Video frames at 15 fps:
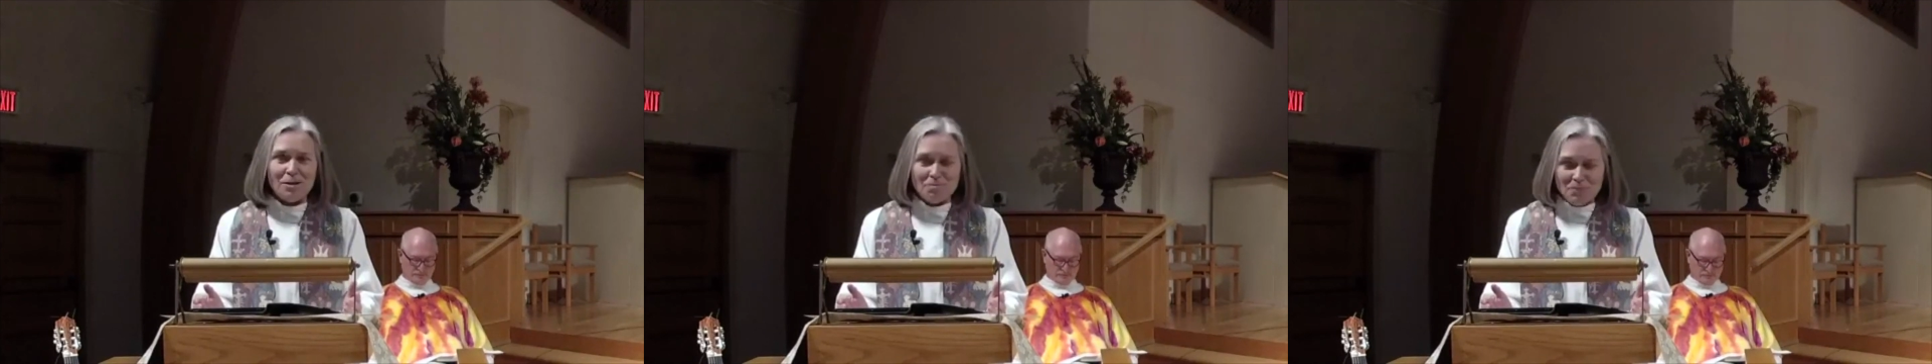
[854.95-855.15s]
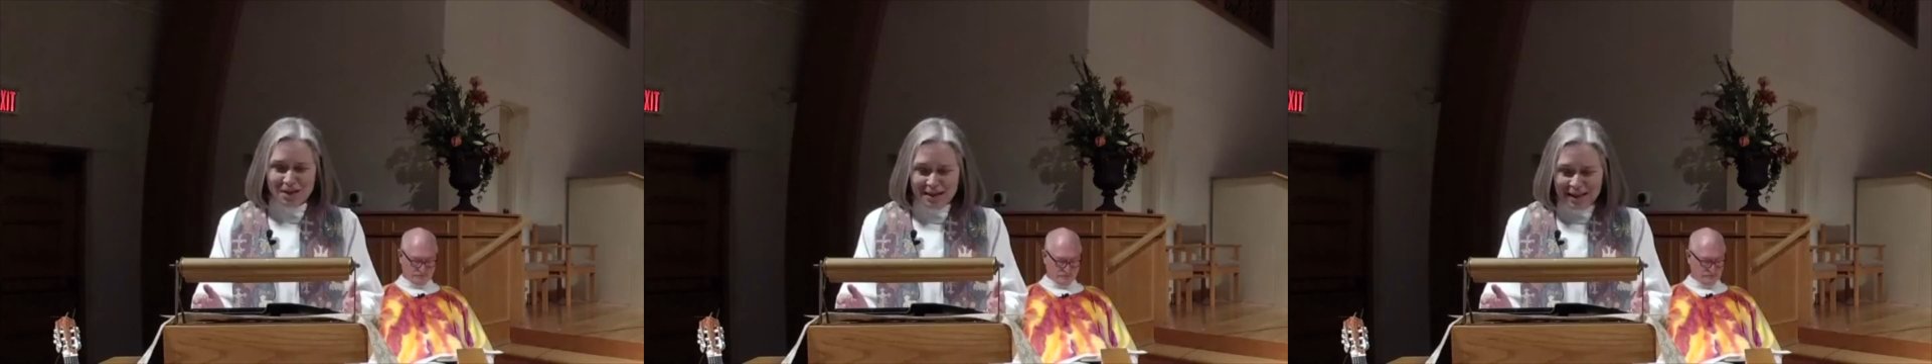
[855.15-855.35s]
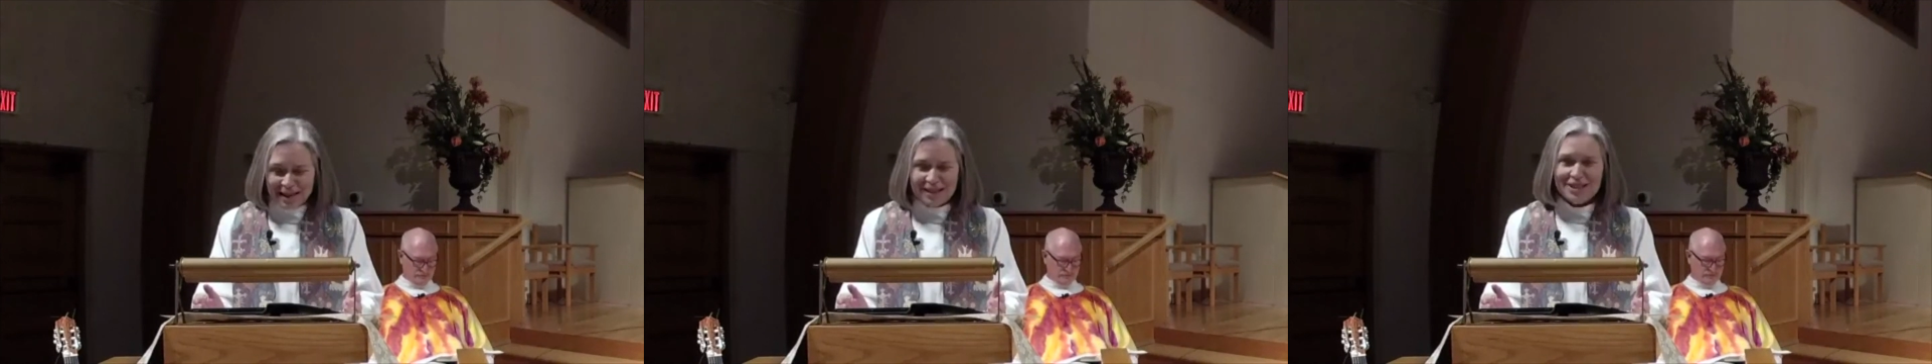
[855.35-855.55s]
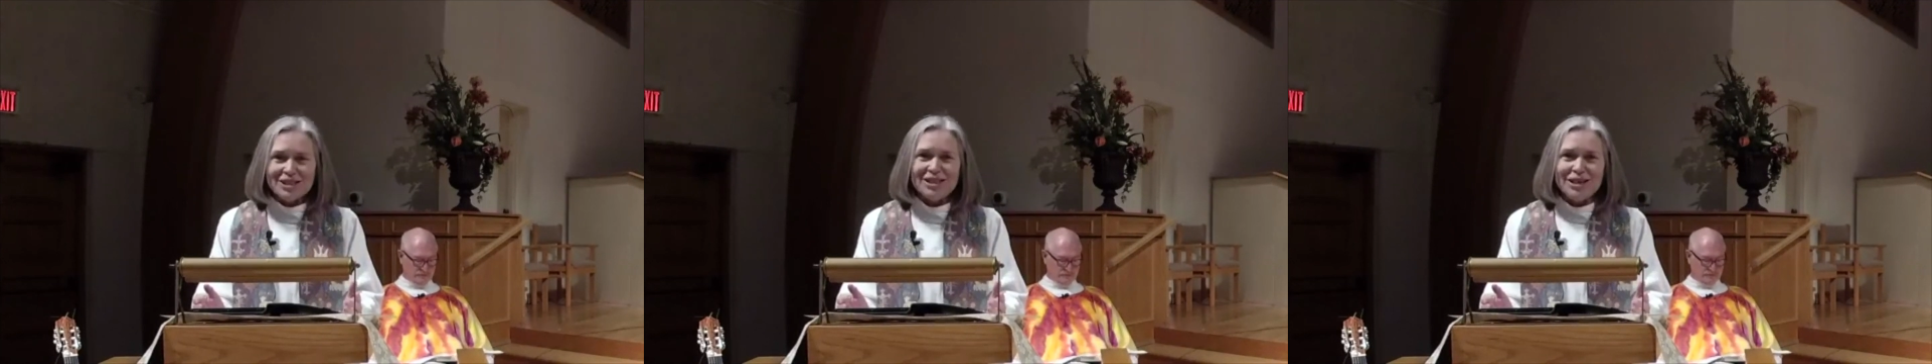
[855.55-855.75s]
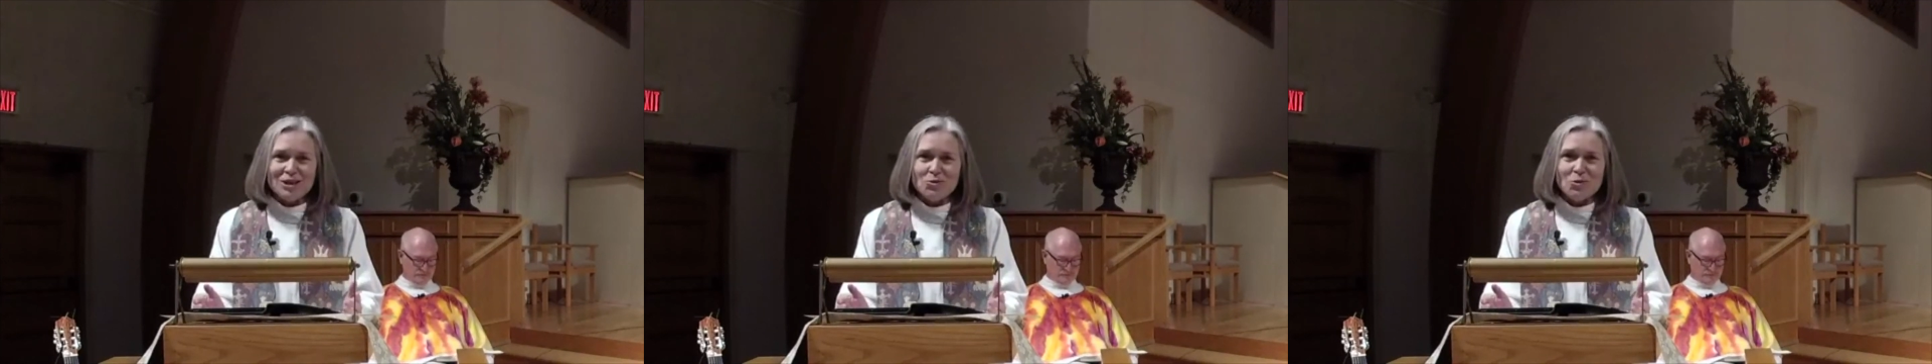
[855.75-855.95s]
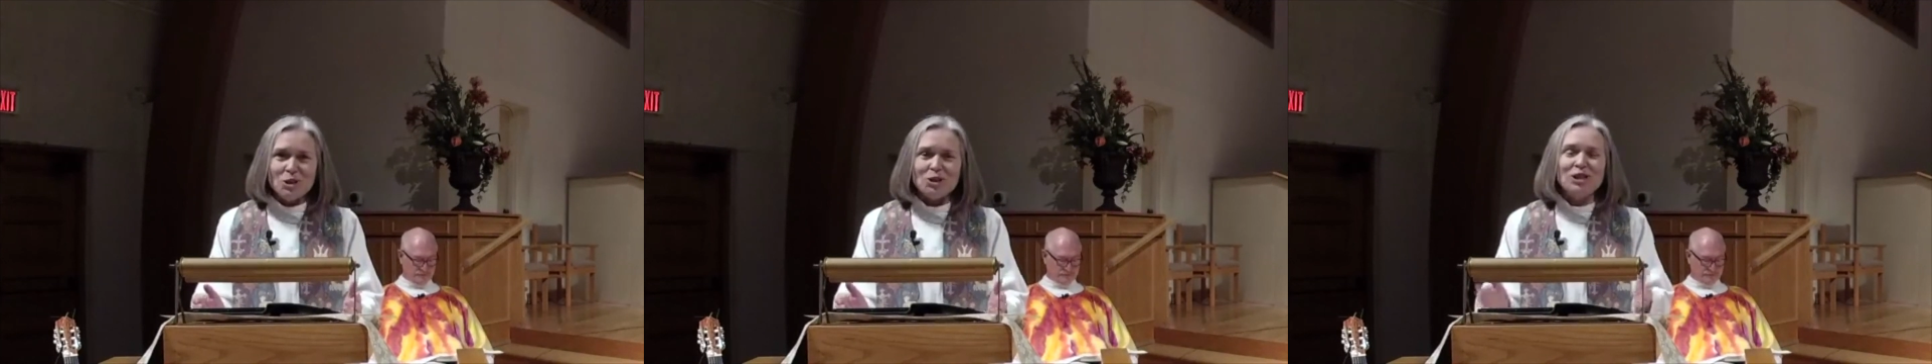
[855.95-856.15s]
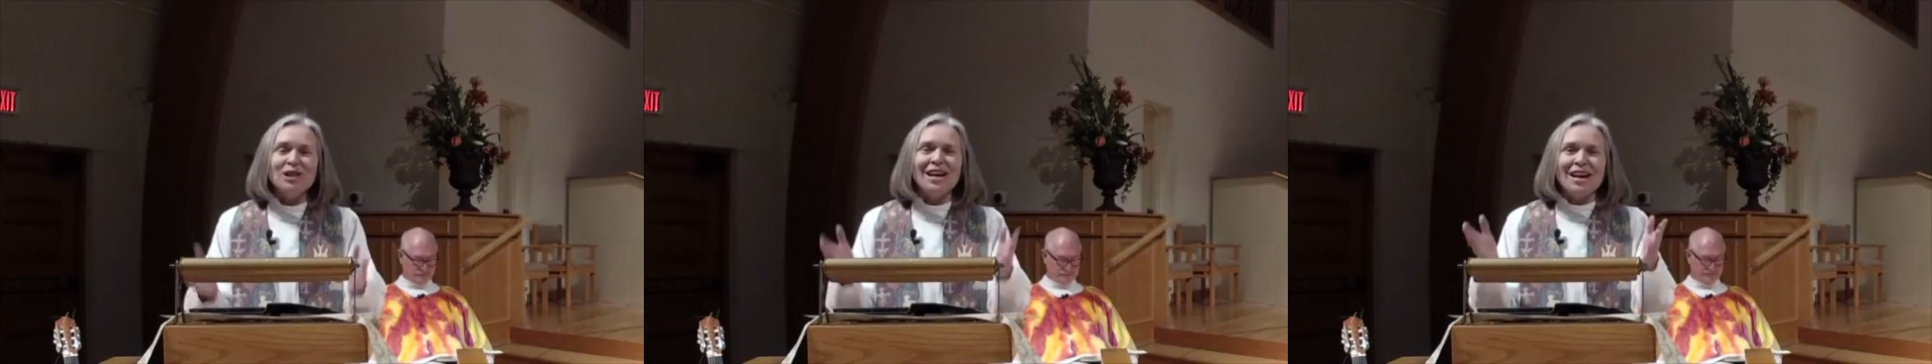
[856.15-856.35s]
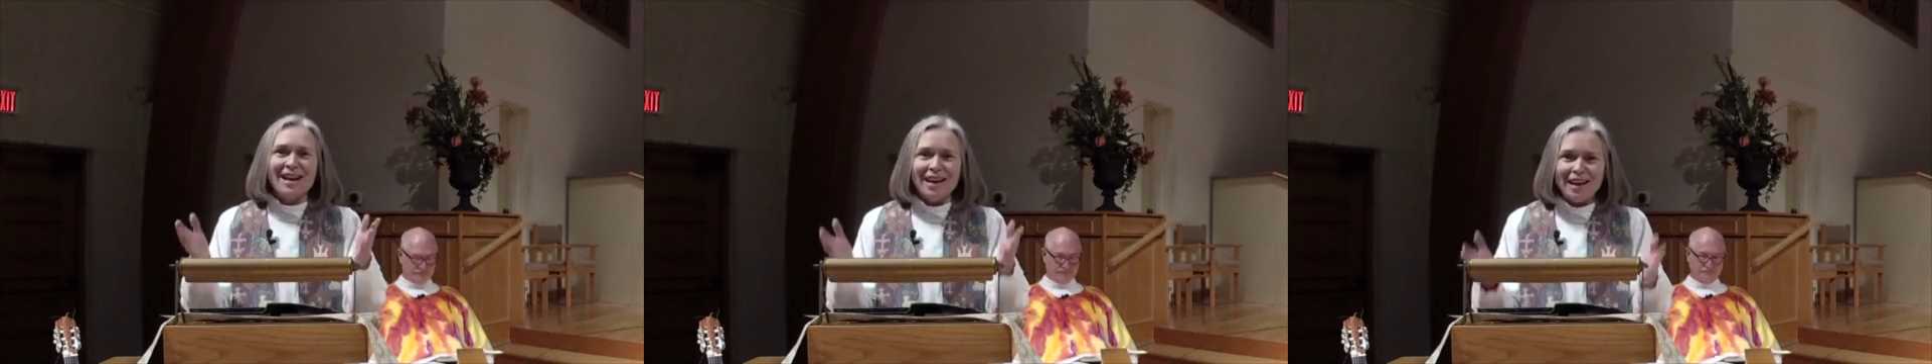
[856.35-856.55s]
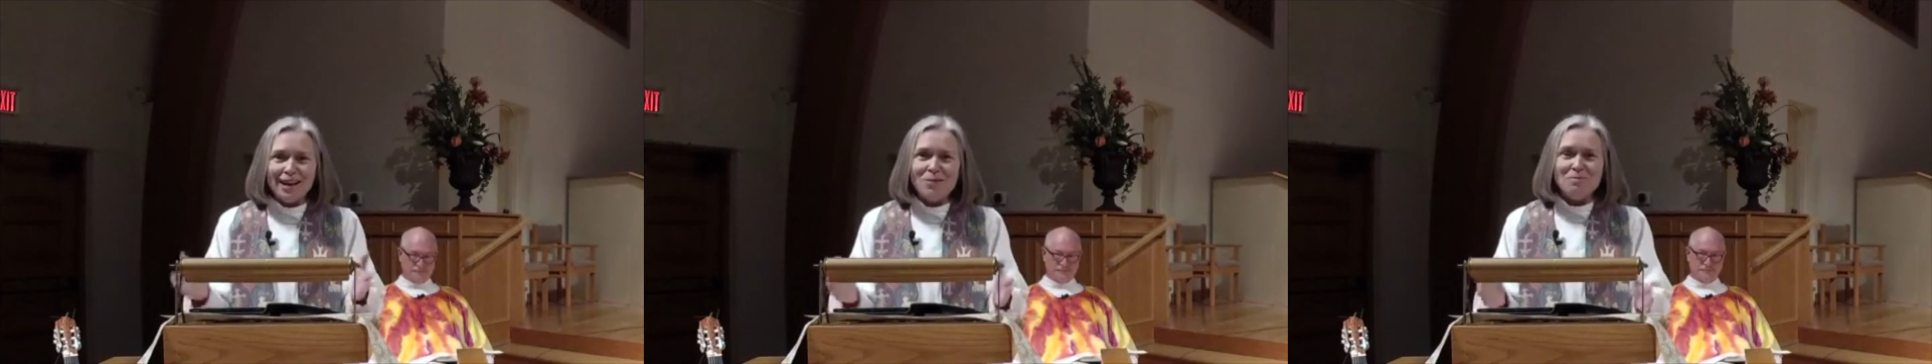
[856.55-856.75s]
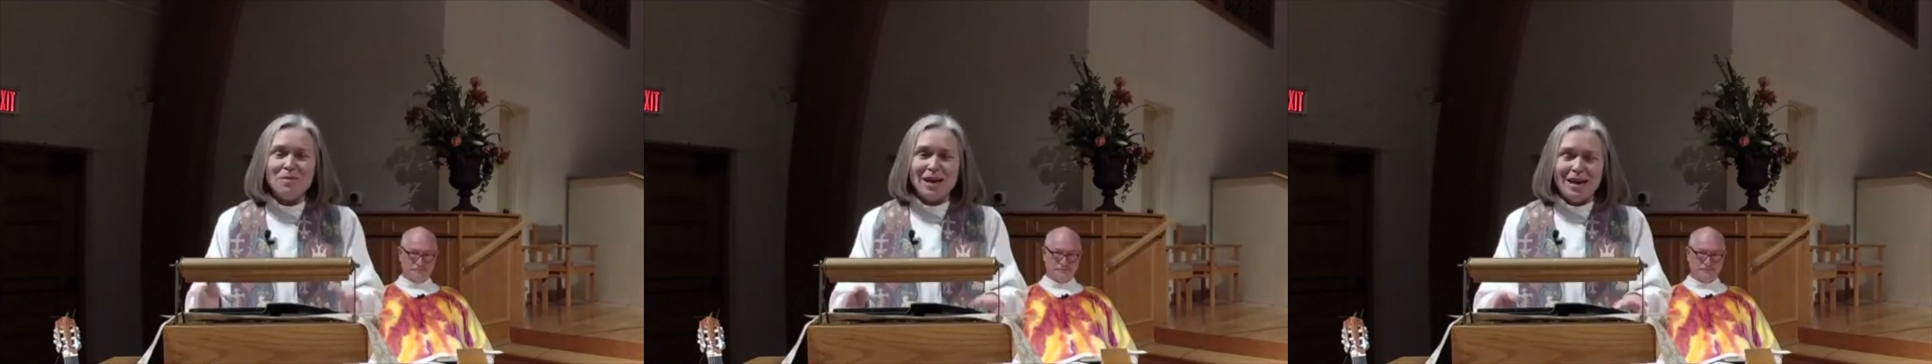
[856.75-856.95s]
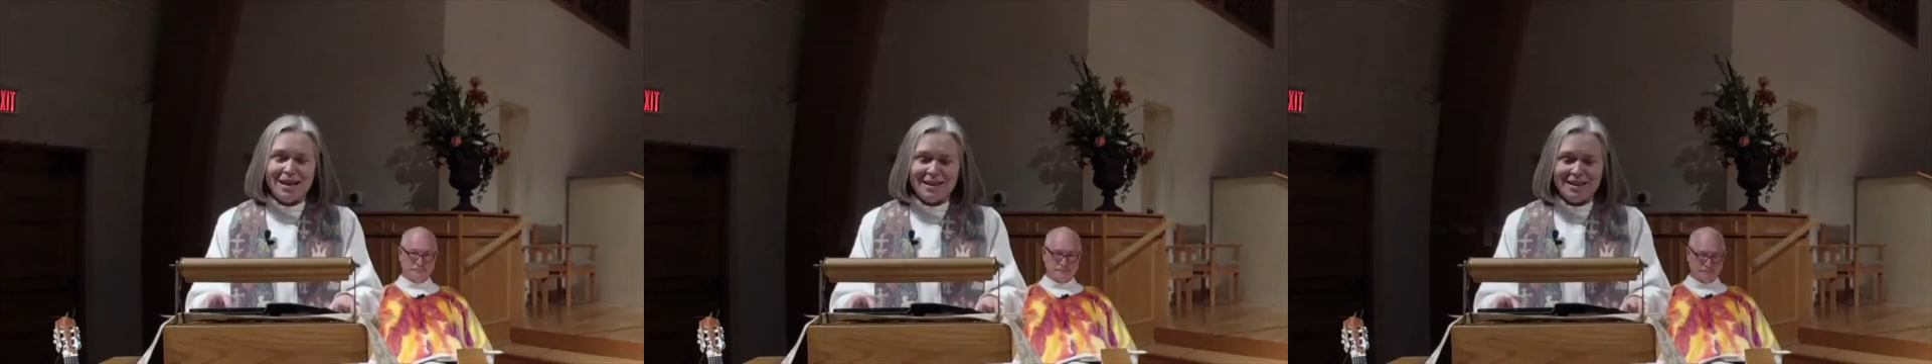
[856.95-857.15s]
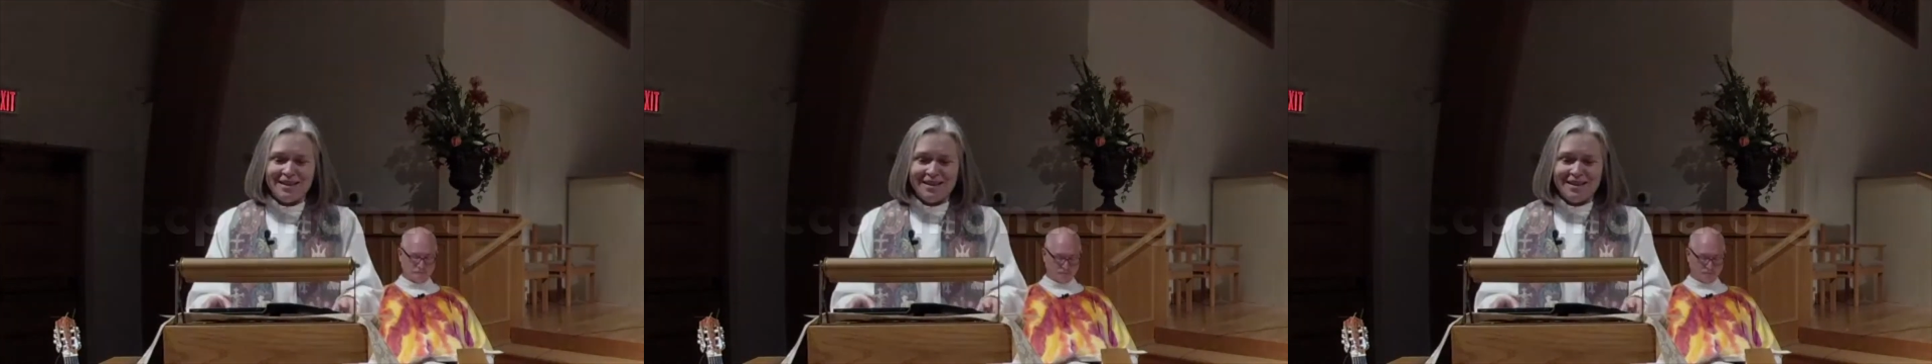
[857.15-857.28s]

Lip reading: be extinguished. Amen.